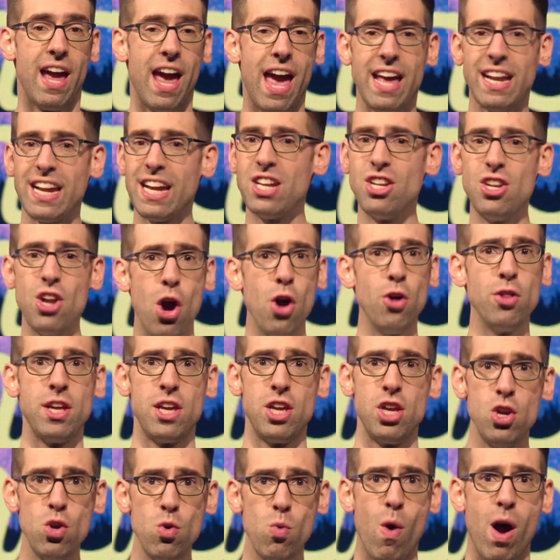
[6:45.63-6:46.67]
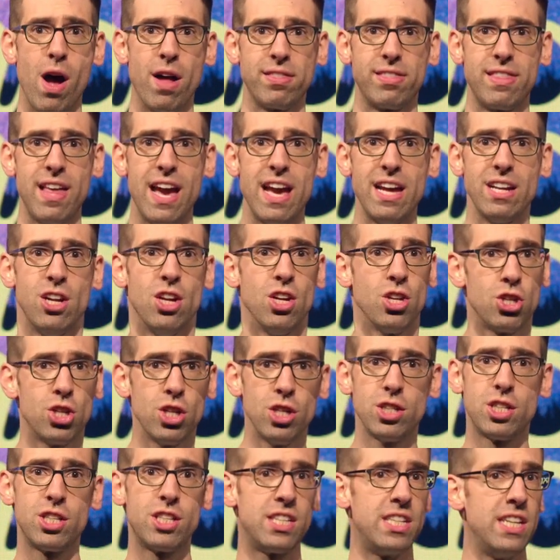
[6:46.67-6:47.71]
And I know that you want that.
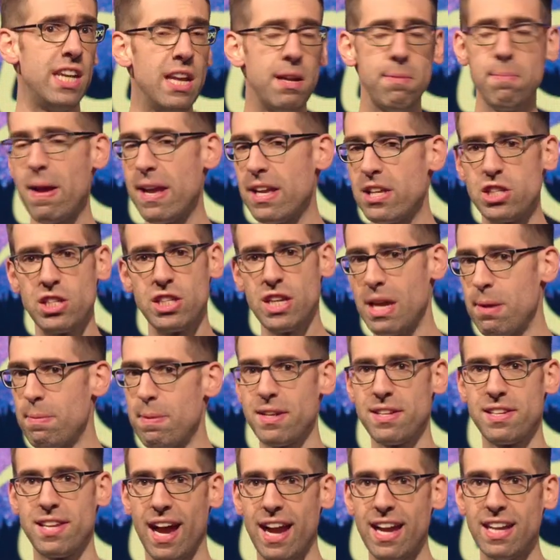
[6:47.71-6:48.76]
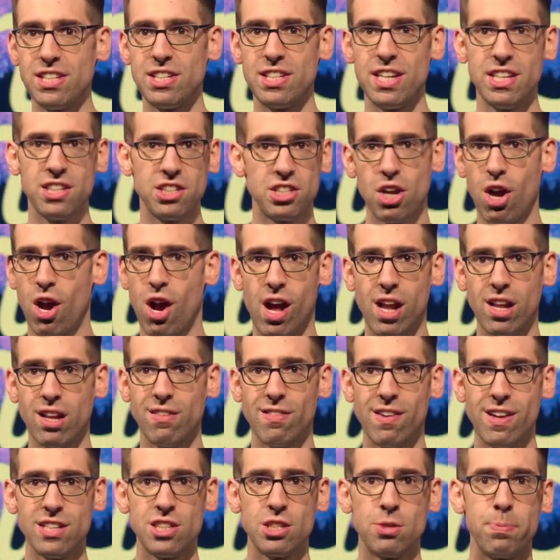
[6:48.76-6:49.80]
Sure, sin may seem enticing to all of
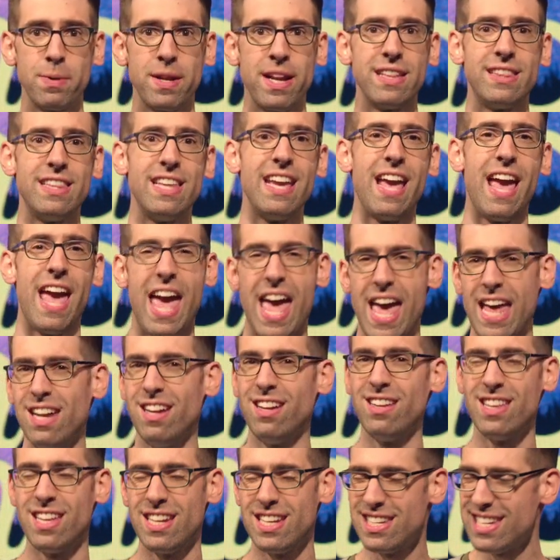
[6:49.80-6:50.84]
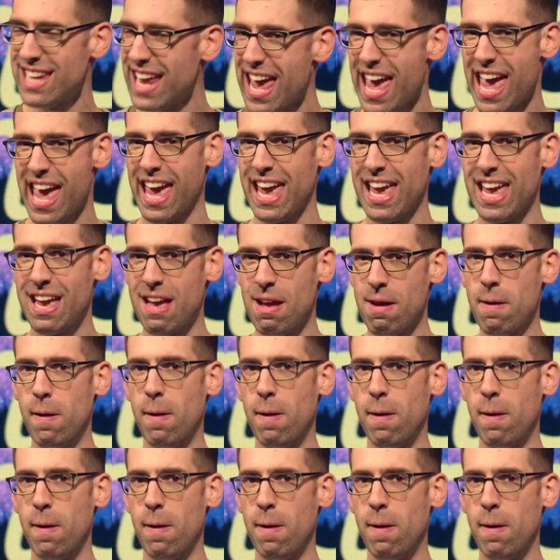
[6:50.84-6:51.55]
us, but at the end of the day,